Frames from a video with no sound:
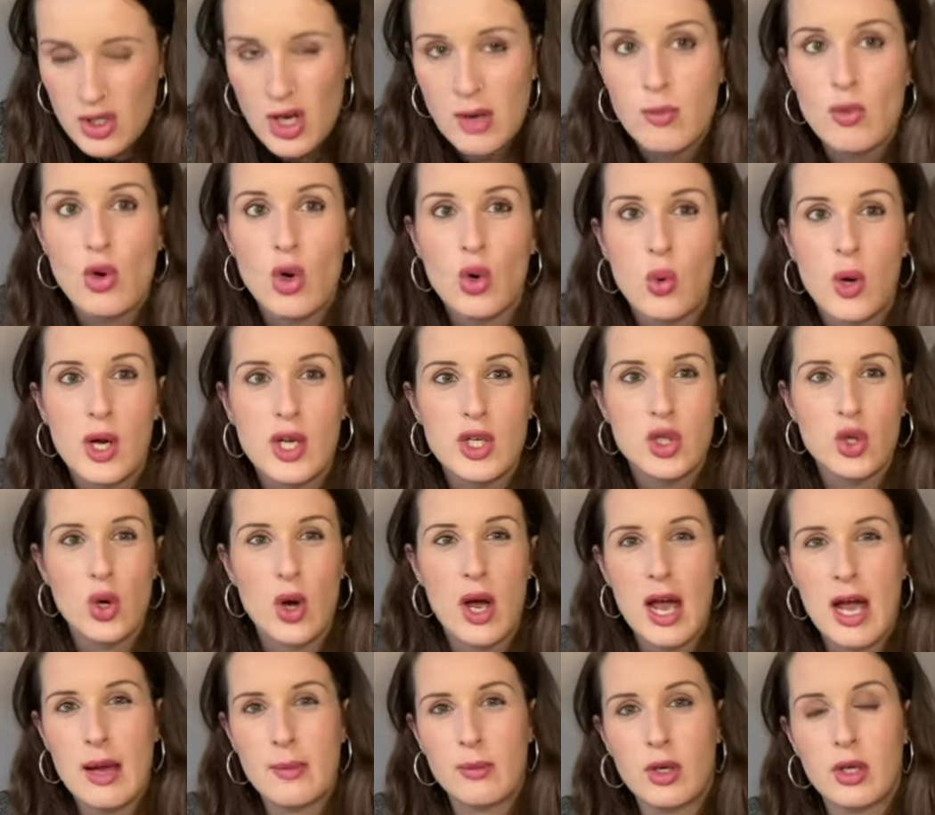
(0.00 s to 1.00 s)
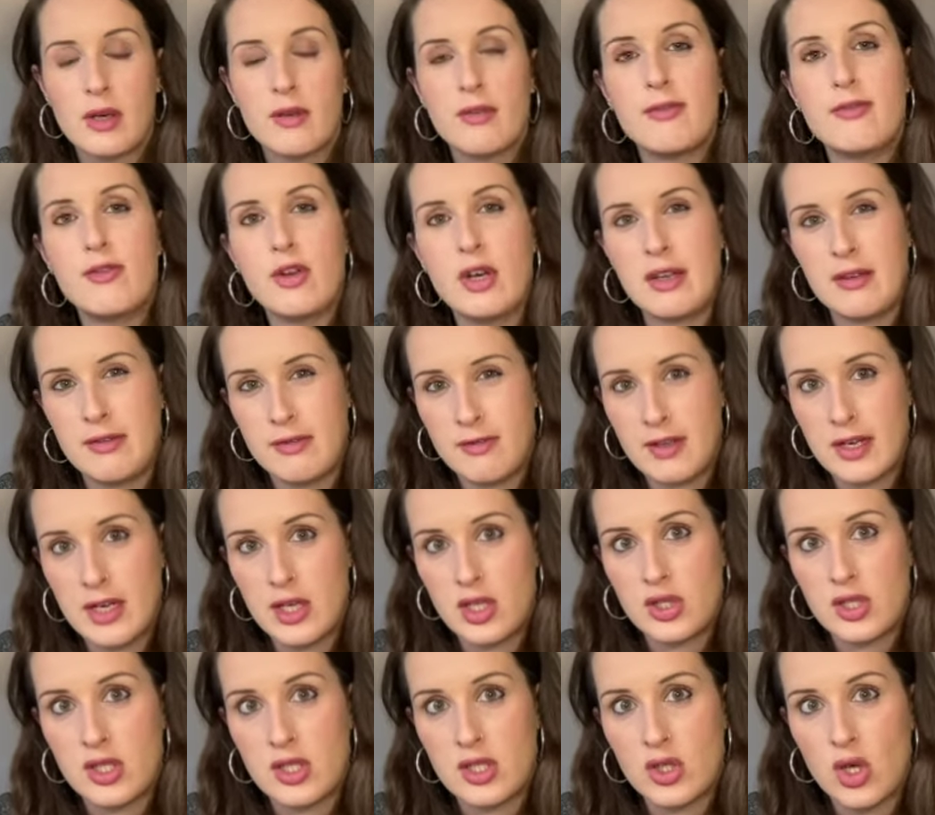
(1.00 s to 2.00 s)
I'm not quite sure how I'm going to fully
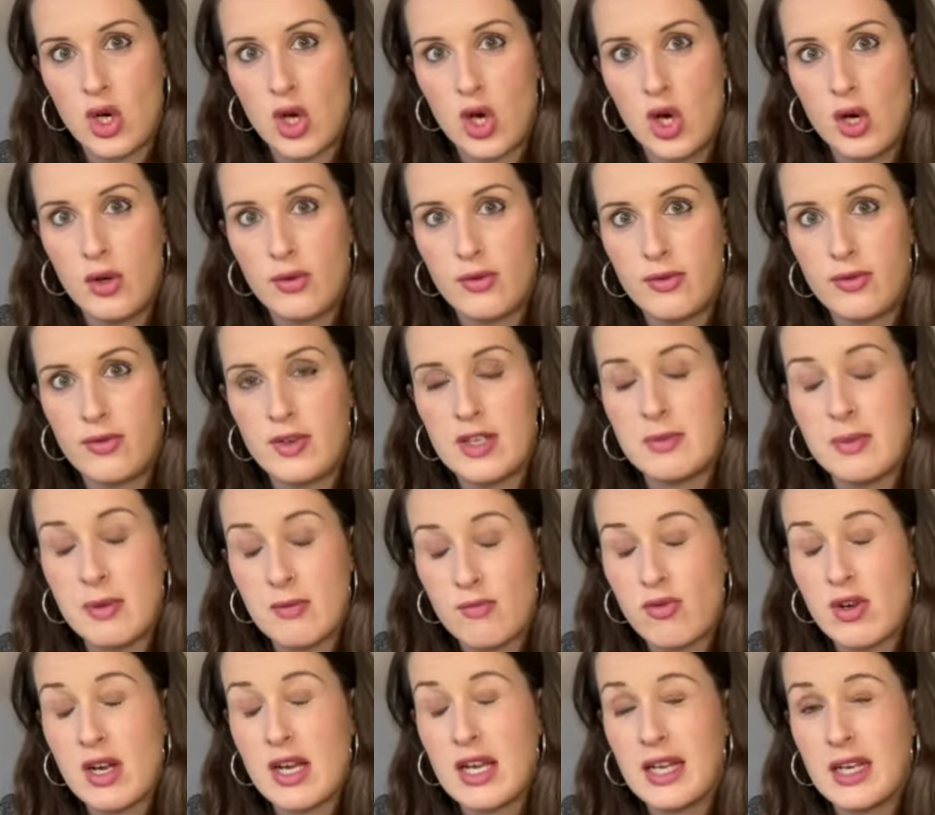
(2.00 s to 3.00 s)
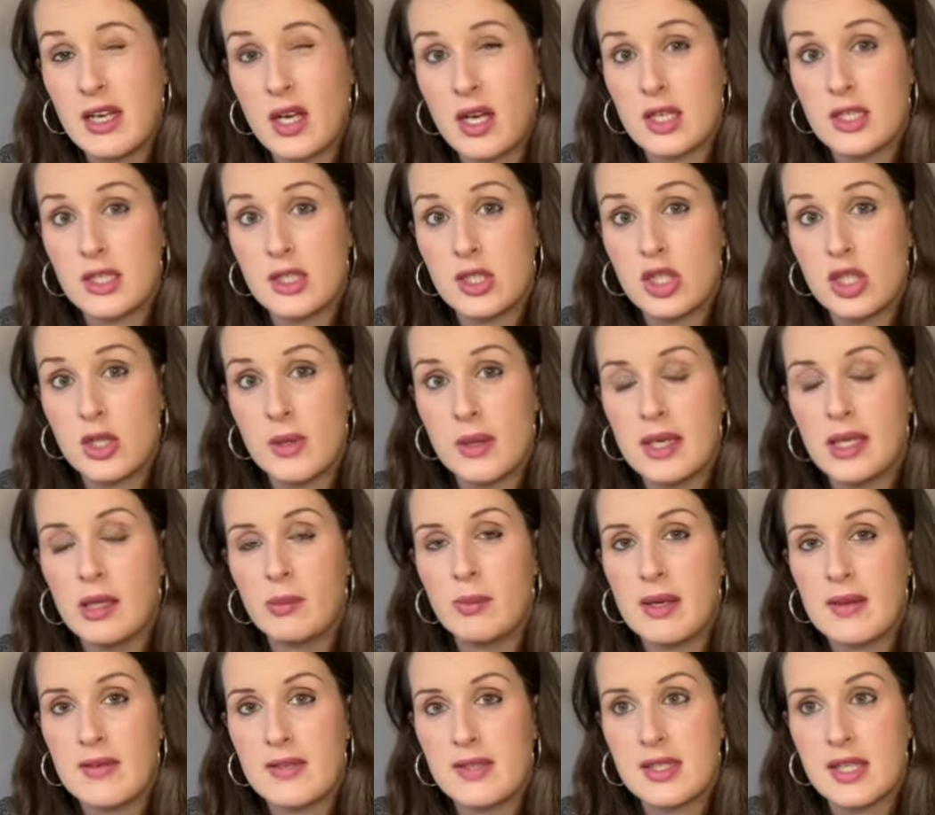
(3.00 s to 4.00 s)
finish this off. It's been really nice to do a little
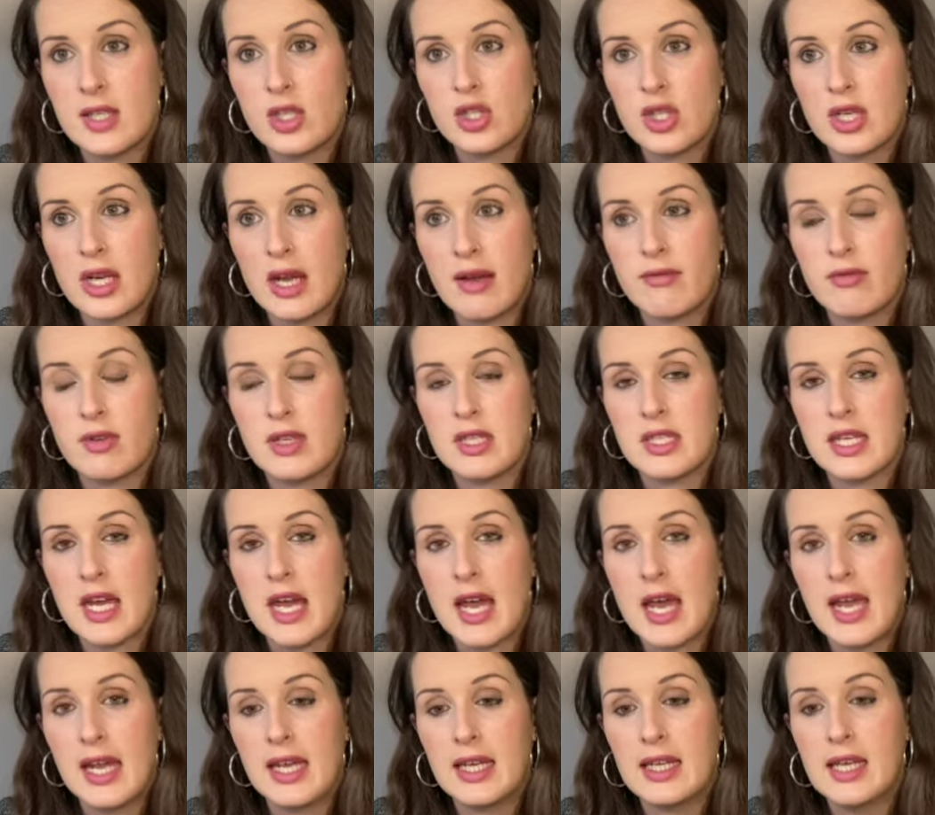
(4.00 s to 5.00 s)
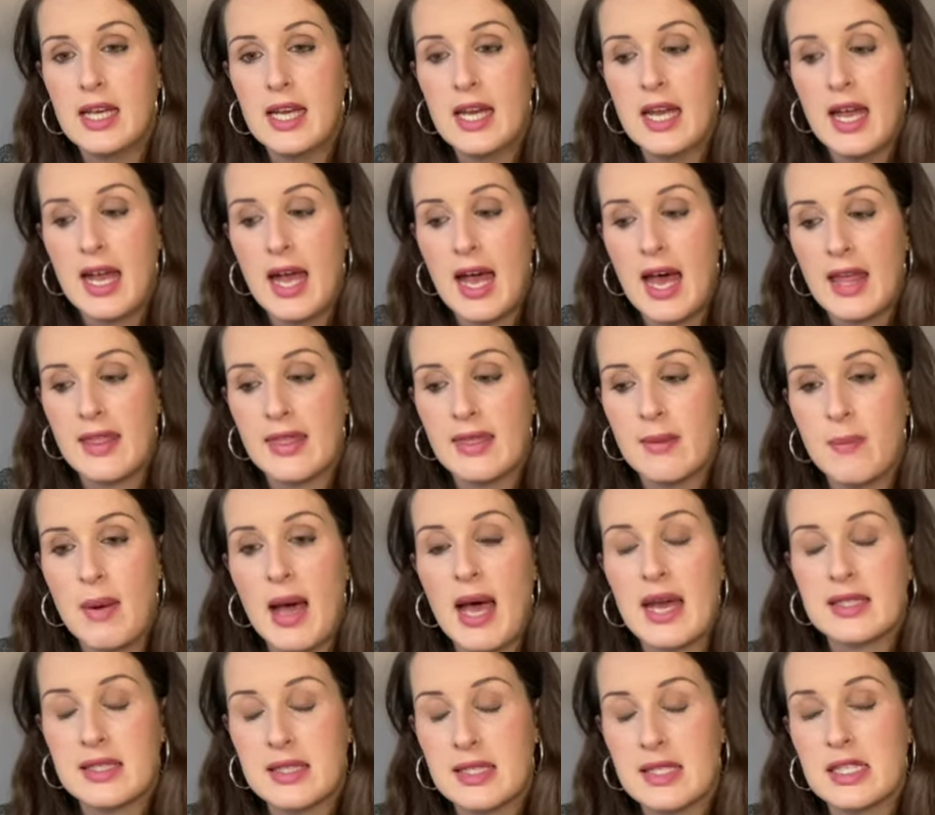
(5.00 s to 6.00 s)
bit of stitching every day, and the
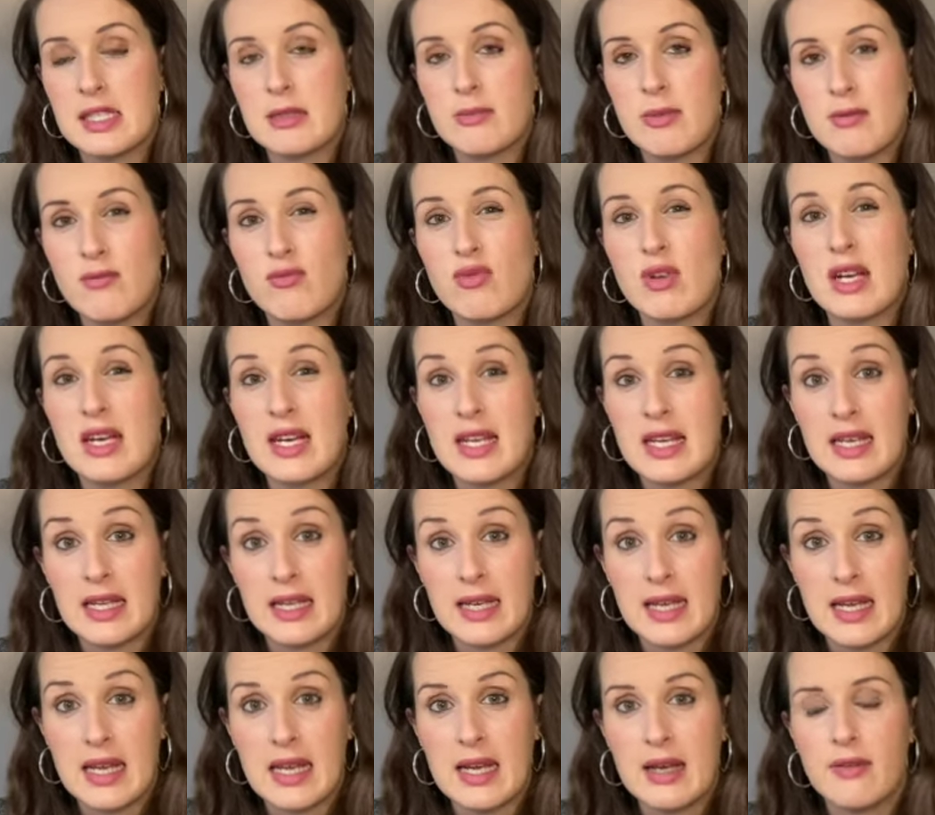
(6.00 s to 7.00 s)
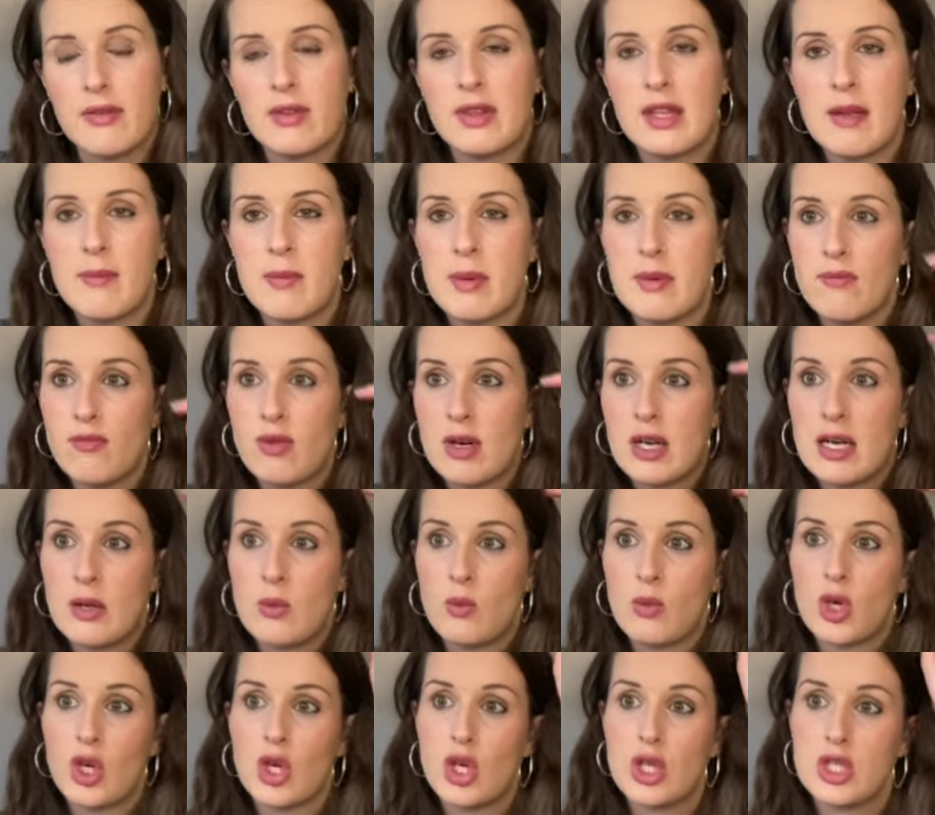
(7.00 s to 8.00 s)
patterns have been really clear and they've been really
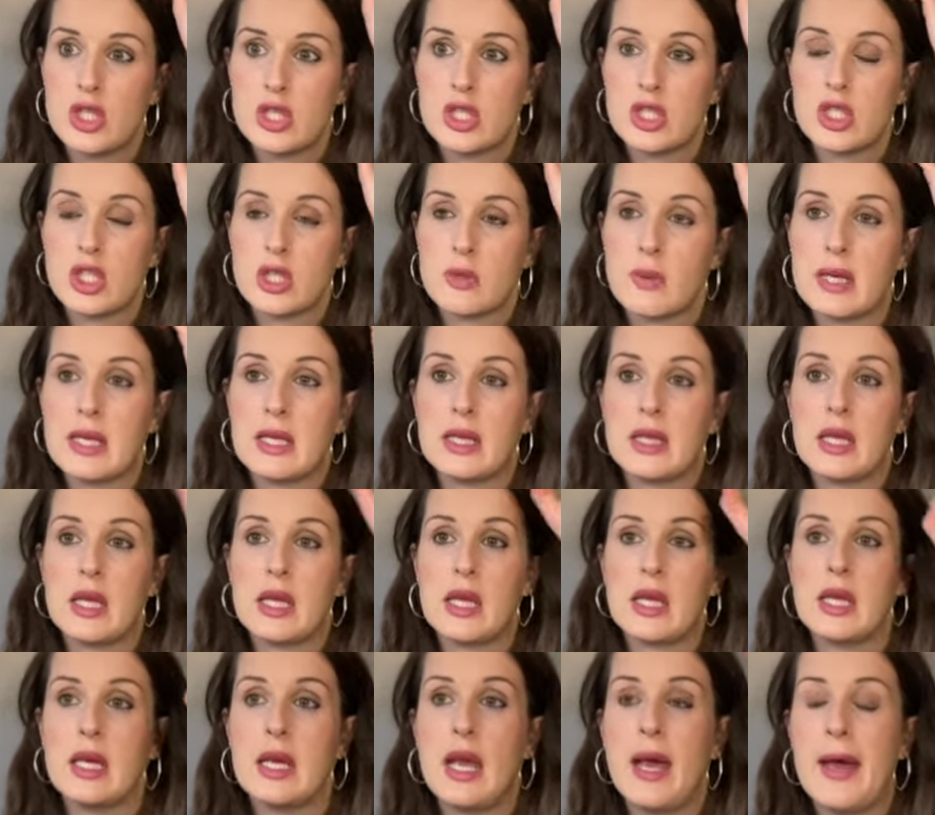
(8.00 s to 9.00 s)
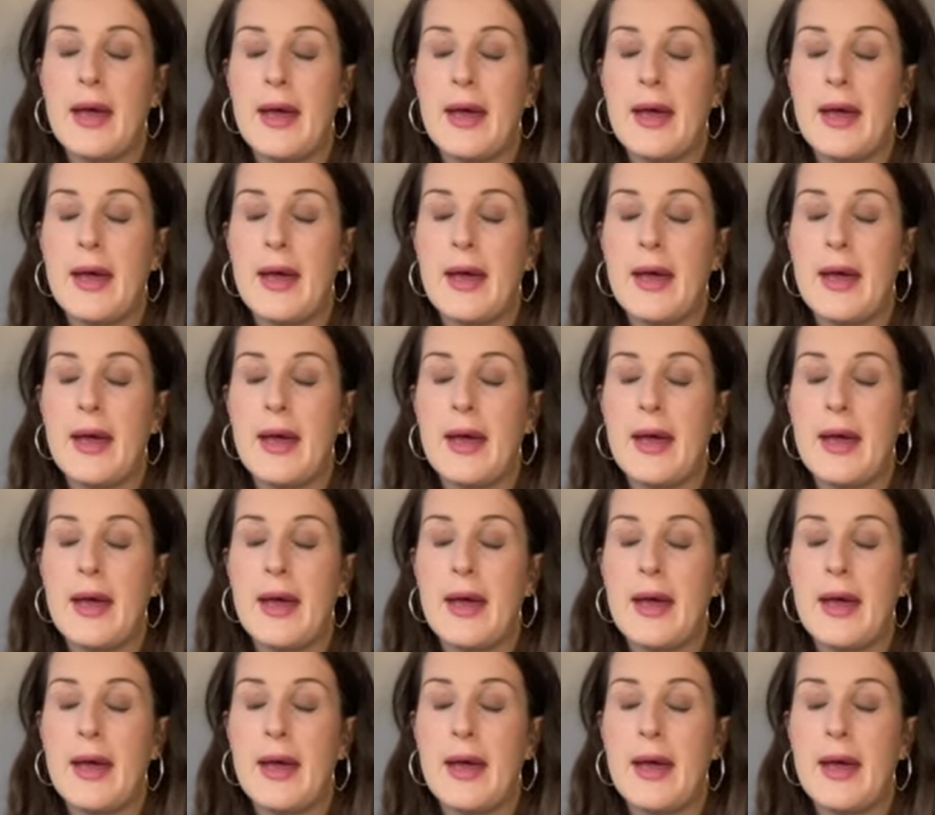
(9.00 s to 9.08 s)
good at doing the,